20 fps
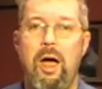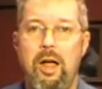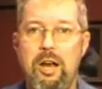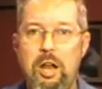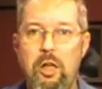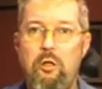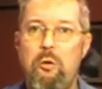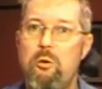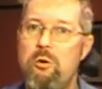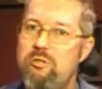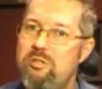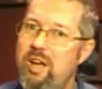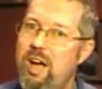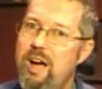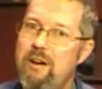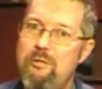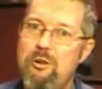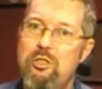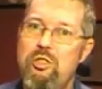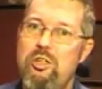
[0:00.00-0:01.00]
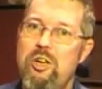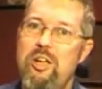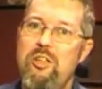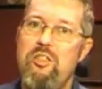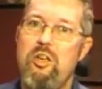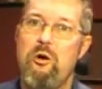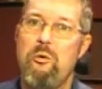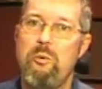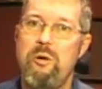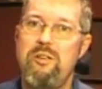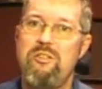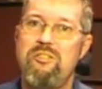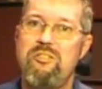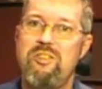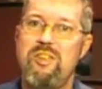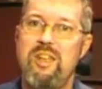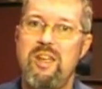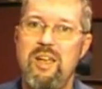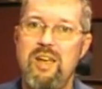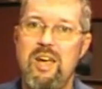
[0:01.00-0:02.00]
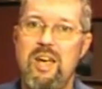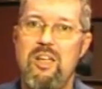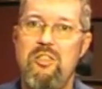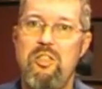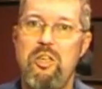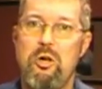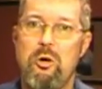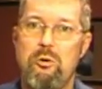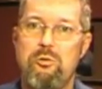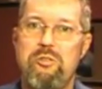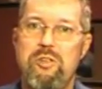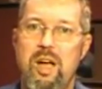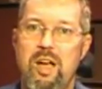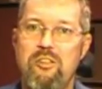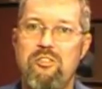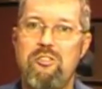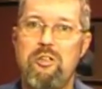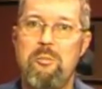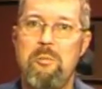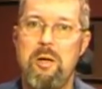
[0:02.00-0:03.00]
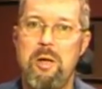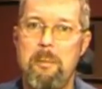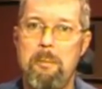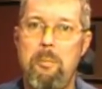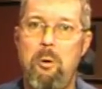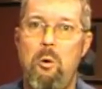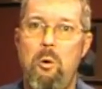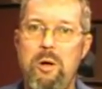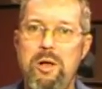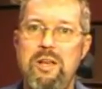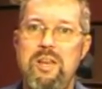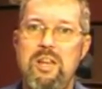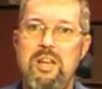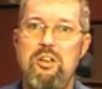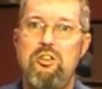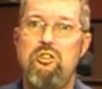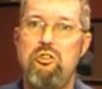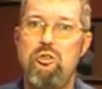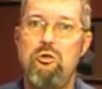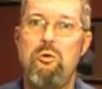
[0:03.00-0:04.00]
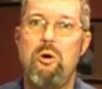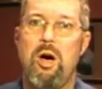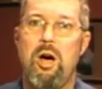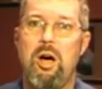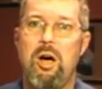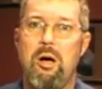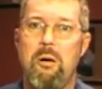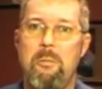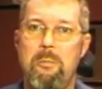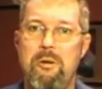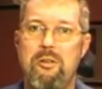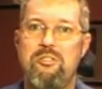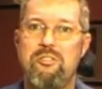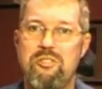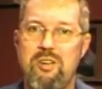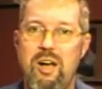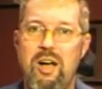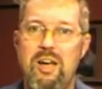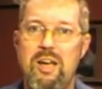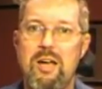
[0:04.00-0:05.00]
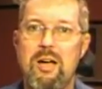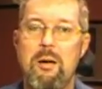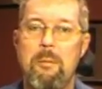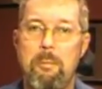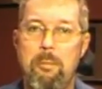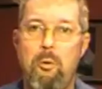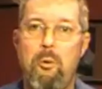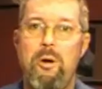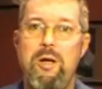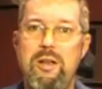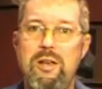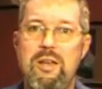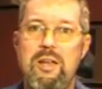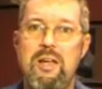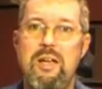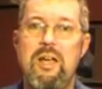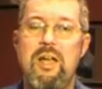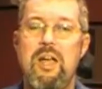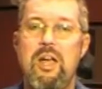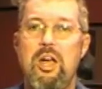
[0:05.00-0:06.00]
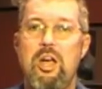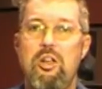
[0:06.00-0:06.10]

In other words, everything that we see in the Old Testament pointing to a Messiah, pointing